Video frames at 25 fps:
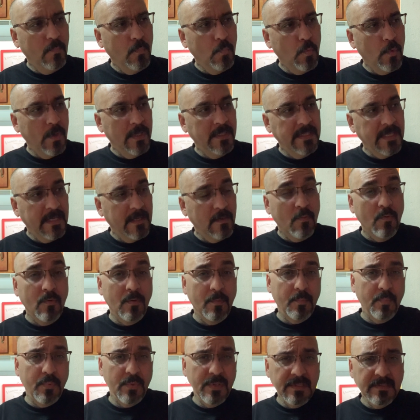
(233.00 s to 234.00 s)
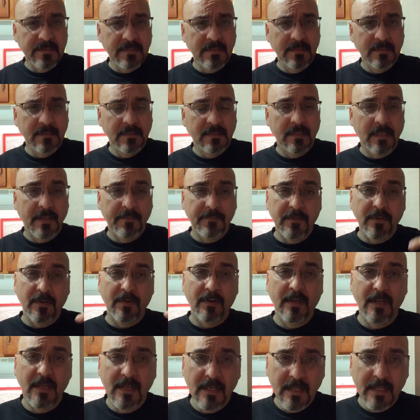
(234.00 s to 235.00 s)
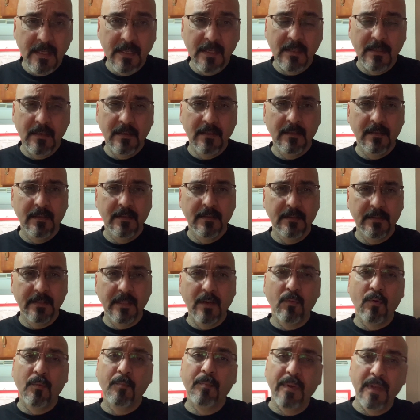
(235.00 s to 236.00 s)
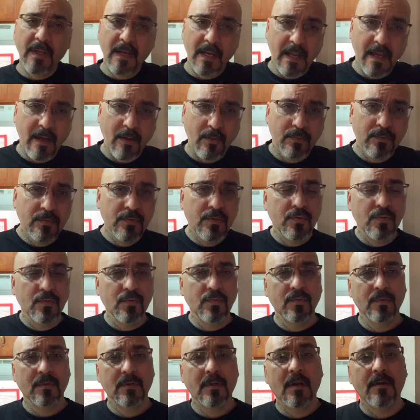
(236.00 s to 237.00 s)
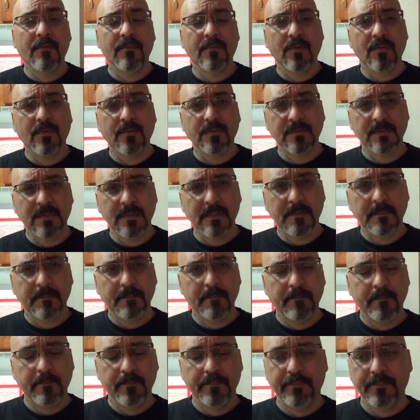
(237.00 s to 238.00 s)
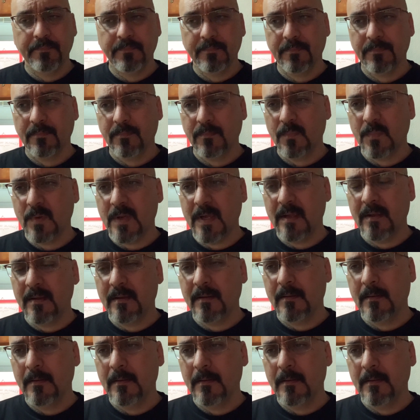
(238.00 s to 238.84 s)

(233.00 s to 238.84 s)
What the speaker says: When they go to prison, if they're lucky, they will be allowed to cover those up, right?